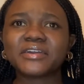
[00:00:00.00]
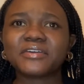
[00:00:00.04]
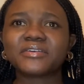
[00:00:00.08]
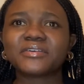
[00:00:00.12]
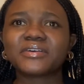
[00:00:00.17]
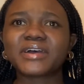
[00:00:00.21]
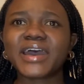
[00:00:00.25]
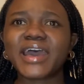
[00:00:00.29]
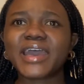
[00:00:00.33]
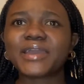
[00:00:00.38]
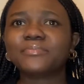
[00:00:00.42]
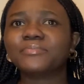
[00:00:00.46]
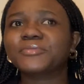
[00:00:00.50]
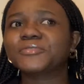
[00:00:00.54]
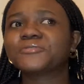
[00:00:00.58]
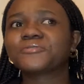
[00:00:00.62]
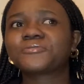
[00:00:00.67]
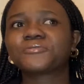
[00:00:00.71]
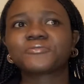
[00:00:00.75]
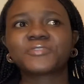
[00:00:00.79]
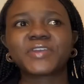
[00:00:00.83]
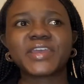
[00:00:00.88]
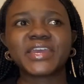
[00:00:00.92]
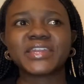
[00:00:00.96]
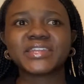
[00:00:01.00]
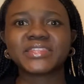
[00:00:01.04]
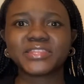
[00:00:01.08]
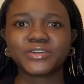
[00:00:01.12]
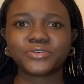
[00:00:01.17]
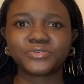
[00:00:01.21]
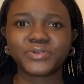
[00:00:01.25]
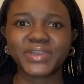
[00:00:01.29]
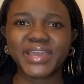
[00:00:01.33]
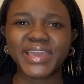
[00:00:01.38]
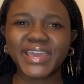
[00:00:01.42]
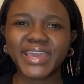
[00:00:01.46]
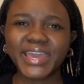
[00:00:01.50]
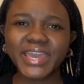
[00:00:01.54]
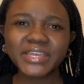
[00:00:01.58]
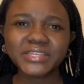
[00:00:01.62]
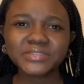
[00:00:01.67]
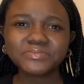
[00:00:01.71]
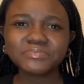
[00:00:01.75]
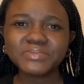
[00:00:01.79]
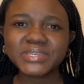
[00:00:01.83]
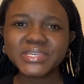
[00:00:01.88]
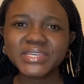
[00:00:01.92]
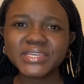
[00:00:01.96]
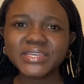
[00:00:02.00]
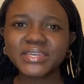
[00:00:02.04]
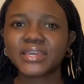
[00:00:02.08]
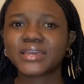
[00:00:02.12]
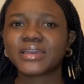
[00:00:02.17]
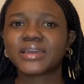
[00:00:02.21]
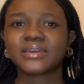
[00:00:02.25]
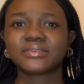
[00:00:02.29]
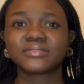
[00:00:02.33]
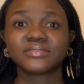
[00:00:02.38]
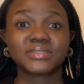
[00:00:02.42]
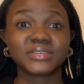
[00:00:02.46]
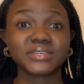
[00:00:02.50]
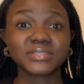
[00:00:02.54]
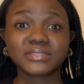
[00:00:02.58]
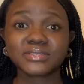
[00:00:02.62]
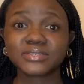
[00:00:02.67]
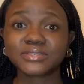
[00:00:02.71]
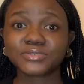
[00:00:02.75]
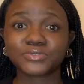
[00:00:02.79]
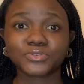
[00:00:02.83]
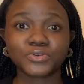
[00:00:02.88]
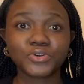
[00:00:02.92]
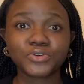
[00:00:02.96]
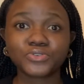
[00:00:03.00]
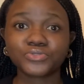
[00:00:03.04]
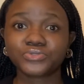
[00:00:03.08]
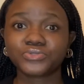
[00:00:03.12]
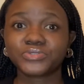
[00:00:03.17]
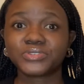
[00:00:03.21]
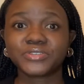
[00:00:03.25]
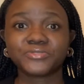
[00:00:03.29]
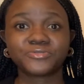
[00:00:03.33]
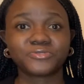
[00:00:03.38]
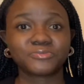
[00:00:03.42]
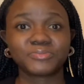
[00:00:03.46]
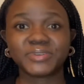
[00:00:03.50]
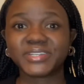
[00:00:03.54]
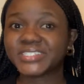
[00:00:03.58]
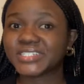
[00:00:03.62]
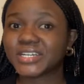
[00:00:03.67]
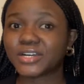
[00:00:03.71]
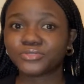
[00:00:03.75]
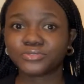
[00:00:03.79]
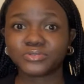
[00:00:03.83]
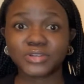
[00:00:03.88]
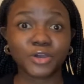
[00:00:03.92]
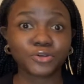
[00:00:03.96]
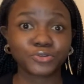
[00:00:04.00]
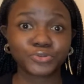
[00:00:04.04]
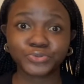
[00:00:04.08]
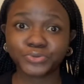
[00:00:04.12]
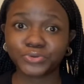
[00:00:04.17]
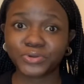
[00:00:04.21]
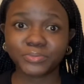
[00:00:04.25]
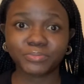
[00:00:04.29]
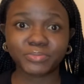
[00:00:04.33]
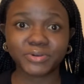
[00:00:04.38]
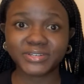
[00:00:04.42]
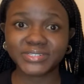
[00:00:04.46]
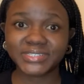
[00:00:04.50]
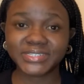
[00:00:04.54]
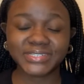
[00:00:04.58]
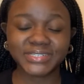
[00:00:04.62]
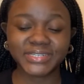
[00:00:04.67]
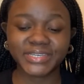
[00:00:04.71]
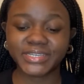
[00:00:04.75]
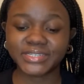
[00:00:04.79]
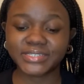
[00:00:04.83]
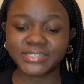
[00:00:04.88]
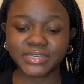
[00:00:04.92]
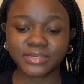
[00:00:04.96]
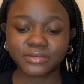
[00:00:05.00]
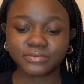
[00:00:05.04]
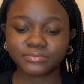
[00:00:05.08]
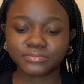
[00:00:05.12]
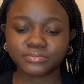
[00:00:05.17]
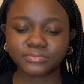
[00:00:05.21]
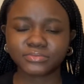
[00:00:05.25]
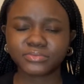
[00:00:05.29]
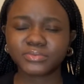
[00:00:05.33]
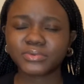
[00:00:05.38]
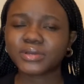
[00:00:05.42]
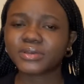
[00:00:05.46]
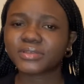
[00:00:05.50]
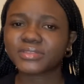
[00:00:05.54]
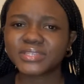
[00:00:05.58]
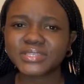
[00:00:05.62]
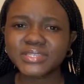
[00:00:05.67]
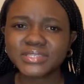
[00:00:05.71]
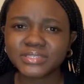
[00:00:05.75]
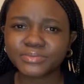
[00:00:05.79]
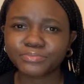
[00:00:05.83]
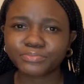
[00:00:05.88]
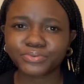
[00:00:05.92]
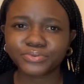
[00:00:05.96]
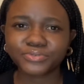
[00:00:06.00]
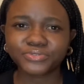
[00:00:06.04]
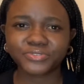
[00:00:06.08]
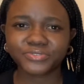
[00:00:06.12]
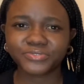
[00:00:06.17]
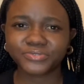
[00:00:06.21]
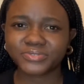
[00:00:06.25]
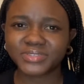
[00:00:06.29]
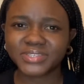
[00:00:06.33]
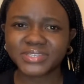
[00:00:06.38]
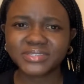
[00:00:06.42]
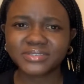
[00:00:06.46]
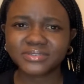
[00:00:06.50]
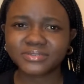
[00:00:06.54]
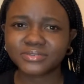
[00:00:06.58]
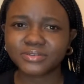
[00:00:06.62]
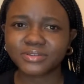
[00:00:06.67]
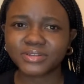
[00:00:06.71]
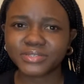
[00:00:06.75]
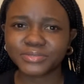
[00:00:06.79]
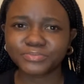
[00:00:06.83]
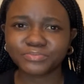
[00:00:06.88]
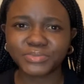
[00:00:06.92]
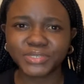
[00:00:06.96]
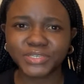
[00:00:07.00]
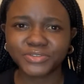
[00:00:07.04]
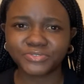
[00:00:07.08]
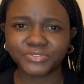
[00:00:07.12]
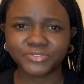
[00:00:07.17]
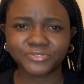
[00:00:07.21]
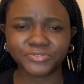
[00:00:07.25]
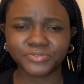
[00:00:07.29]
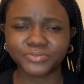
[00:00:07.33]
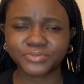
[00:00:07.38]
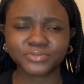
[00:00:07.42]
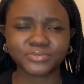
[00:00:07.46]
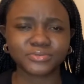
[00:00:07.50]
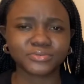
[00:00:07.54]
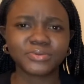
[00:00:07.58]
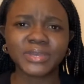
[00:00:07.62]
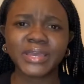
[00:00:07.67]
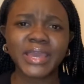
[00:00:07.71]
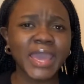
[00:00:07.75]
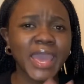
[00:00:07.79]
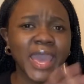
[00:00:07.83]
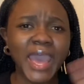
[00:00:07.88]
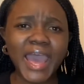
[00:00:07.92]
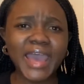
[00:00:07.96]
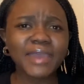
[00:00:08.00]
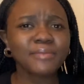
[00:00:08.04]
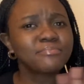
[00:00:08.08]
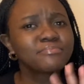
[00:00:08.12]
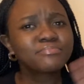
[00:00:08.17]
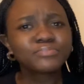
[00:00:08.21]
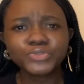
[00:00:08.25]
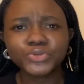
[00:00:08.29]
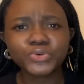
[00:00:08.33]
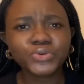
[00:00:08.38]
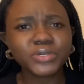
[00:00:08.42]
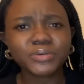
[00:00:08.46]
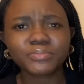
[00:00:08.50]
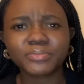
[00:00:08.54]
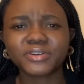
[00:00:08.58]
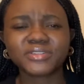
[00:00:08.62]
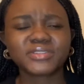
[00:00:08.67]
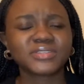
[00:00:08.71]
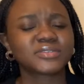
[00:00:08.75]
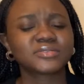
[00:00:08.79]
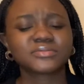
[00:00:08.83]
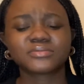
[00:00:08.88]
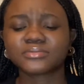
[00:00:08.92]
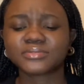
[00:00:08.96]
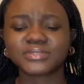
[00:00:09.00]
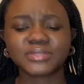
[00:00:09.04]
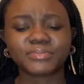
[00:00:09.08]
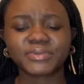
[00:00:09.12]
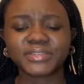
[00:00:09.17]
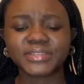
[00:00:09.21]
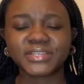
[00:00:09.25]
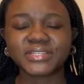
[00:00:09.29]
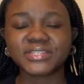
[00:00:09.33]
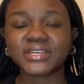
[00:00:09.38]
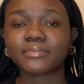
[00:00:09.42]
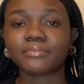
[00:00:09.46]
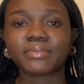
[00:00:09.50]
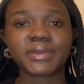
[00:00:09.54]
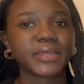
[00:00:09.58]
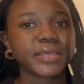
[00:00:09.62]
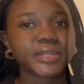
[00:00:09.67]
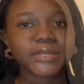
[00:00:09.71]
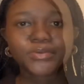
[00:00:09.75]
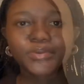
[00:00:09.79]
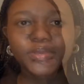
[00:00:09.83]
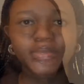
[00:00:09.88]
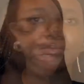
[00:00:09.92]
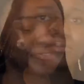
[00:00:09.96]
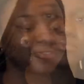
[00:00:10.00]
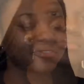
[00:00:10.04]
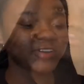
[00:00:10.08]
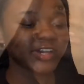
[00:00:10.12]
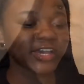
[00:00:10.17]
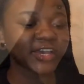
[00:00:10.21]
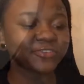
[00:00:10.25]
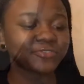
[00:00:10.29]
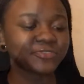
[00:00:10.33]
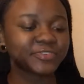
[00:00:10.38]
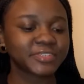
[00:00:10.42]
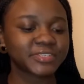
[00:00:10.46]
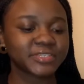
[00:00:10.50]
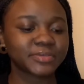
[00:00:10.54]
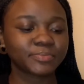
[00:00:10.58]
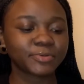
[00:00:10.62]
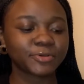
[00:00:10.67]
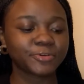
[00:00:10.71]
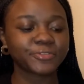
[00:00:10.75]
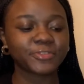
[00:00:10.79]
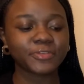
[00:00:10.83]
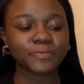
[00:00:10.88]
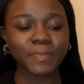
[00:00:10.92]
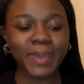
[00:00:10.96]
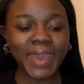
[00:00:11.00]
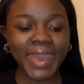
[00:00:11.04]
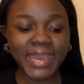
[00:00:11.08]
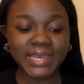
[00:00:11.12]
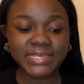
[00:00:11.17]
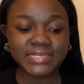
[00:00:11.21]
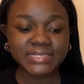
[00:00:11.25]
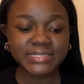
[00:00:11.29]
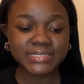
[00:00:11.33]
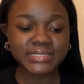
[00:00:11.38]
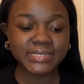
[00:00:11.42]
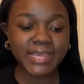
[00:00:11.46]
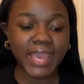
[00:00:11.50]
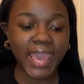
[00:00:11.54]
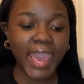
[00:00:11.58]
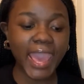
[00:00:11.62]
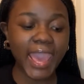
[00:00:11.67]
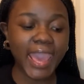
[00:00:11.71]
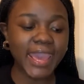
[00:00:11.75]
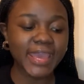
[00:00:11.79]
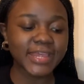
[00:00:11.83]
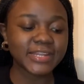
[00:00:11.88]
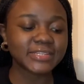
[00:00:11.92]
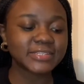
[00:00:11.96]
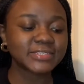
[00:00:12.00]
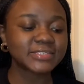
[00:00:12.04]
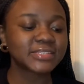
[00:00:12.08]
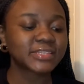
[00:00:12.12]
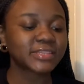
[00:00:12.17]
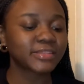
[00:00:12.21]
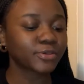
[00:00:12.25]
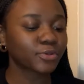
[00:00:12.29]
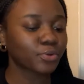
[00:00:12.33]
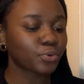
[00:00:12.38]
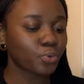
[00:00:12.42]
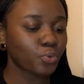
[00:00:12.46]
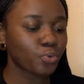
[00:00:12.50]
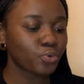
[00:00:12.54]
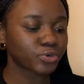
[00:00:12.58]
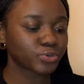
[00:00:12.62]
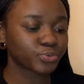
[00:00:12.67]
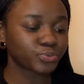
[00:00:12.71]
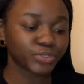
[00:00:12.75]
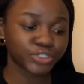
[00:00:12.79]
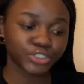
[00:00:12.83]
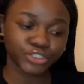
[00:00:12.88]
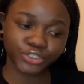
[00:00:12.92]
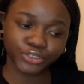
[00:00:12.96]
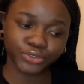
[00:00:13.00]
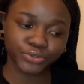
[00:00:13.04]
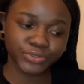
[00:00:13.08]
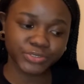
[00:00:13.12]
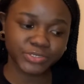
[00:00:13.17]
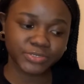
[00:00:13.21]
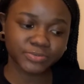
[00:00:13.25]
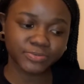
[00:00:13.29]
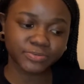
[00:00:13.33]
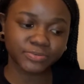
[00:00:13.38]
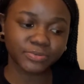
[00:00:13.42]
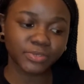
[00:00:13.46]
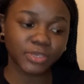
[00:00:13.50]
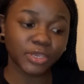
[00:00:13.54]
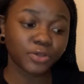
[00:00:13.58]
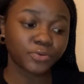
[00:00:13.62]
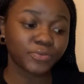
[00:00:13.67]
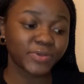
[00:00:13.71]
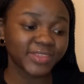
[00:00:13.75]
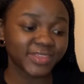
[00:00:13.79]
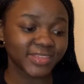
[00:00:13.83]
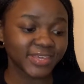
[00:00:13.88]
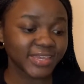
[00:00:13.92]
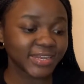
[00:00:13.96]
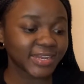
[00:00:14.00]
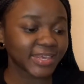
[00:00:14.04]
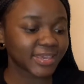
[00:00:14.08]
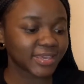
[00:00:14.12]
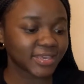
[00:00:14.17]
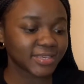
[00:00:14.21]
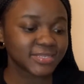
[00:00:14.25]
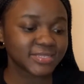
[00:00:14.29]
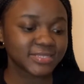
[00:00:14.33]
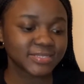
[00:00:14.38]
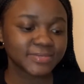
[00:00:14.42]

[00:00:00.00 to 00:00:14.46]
I'm afraid they'll hate me. This is all rooted from my childhood. I'll talk about it later. This is a book review, this is not a me review, so I'll talk about this some other time. But anyway, chapter 5 is about the past, and the quote which goes with it is